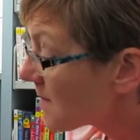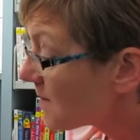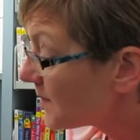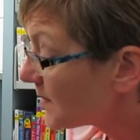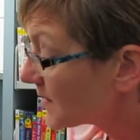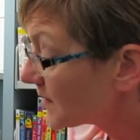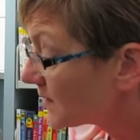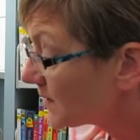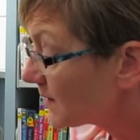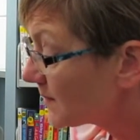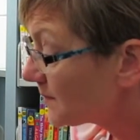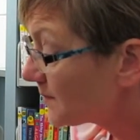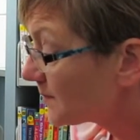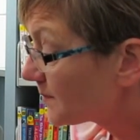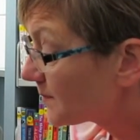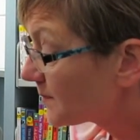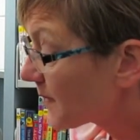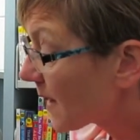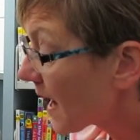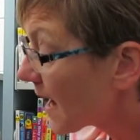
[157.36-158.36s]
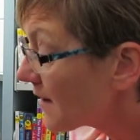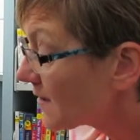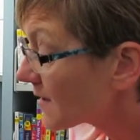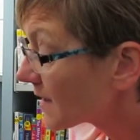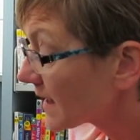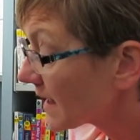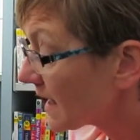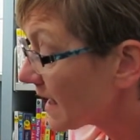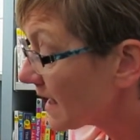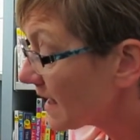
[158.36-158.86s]
Build a
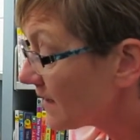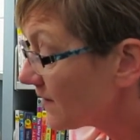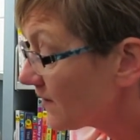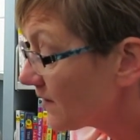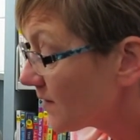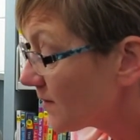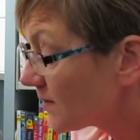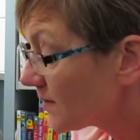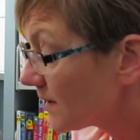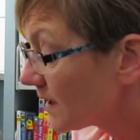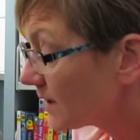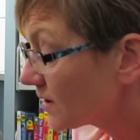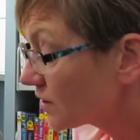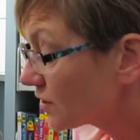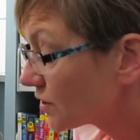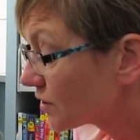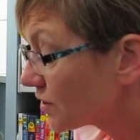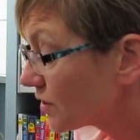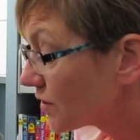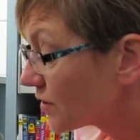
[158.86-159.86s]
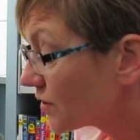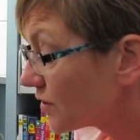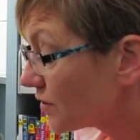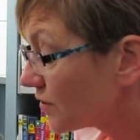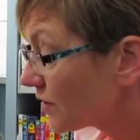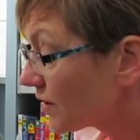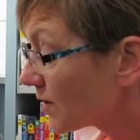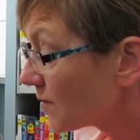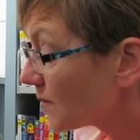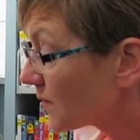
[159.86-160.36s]
pirate cave, make sure you
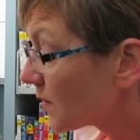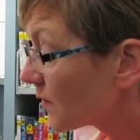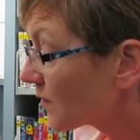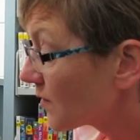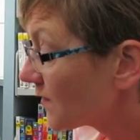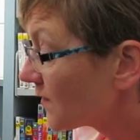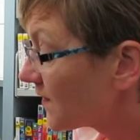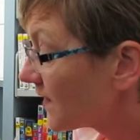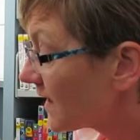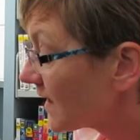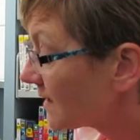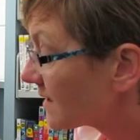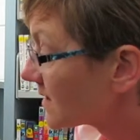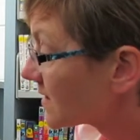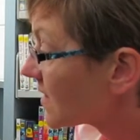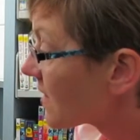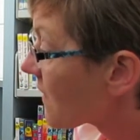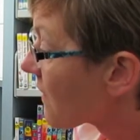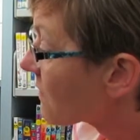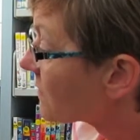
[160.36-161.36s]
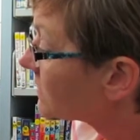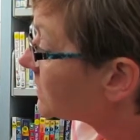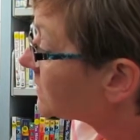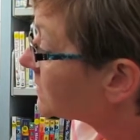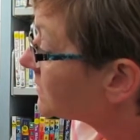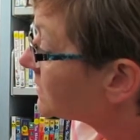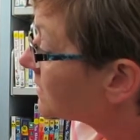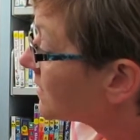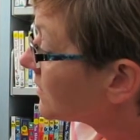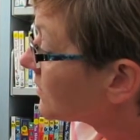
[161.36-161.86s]
can both fit.
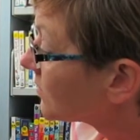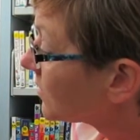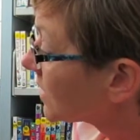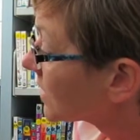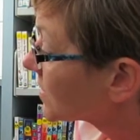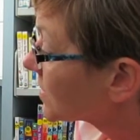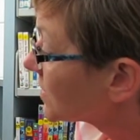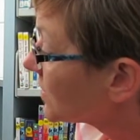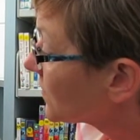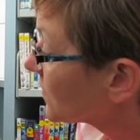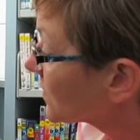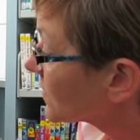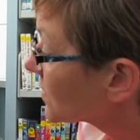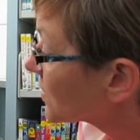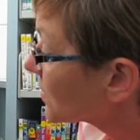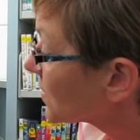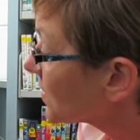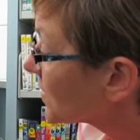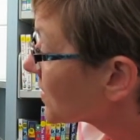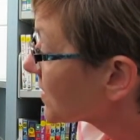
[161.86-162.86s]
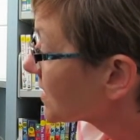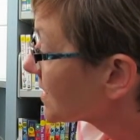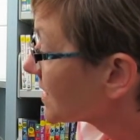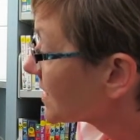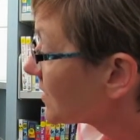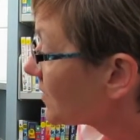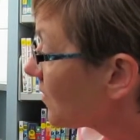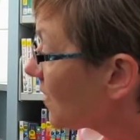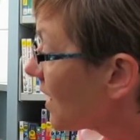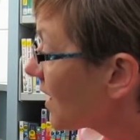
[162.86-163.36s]
Watch out for sharks in
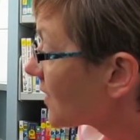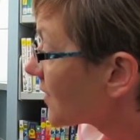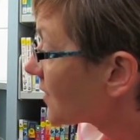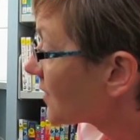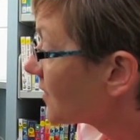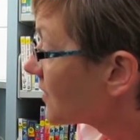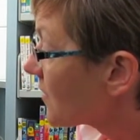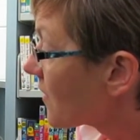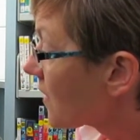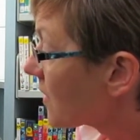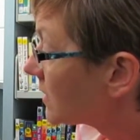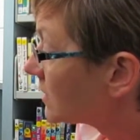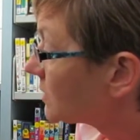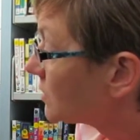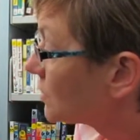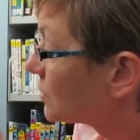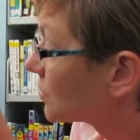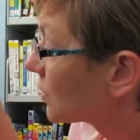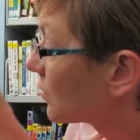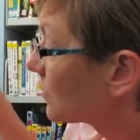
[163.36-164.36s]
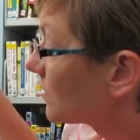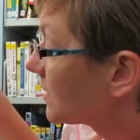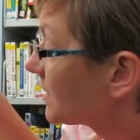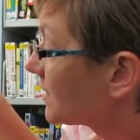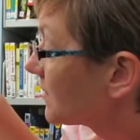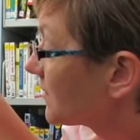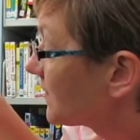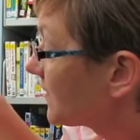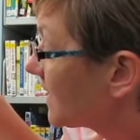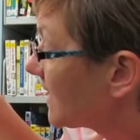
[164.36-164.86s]
the water. Don't let
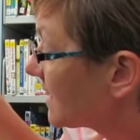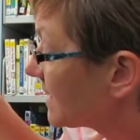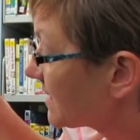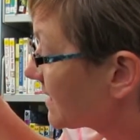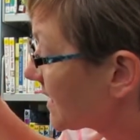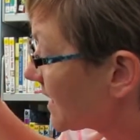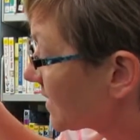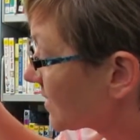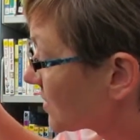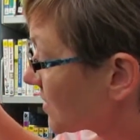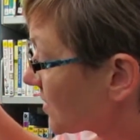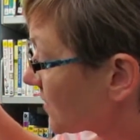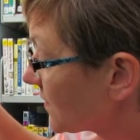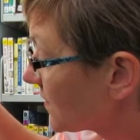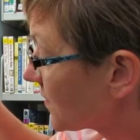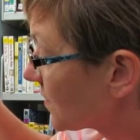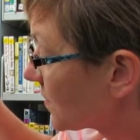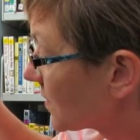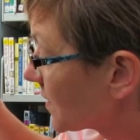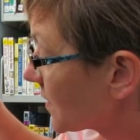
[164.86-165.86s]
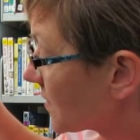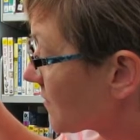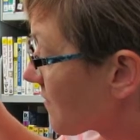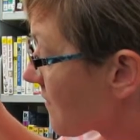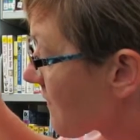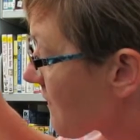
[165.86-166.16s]
your feet touch the floor.